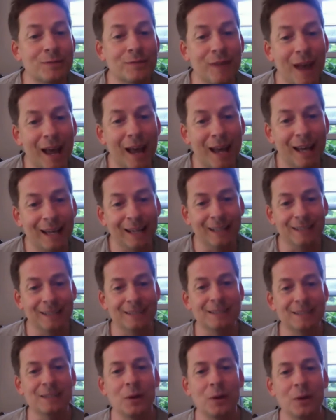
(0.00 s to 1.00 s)

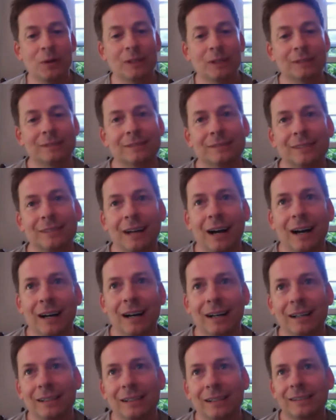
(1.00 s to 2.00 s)
fangs. No one
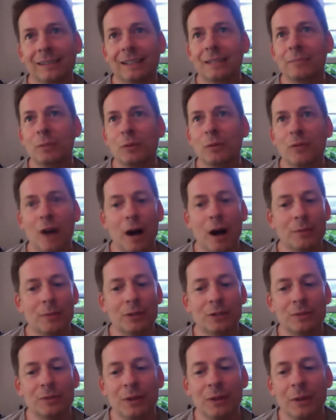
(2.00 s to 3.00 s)
can move
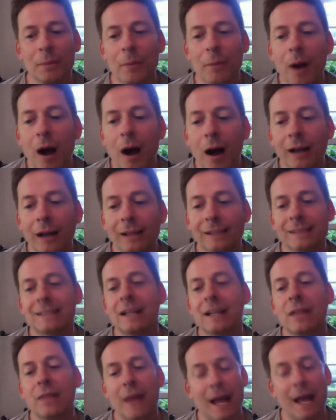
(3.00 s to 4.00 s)
objects with their mind. It's
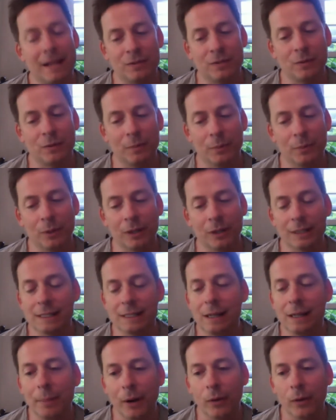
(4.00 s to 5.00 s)
not that sort of book. It's
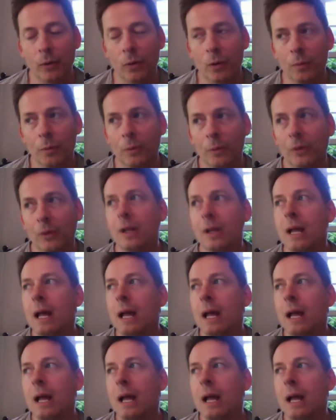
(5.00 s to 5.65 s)
not paranormal.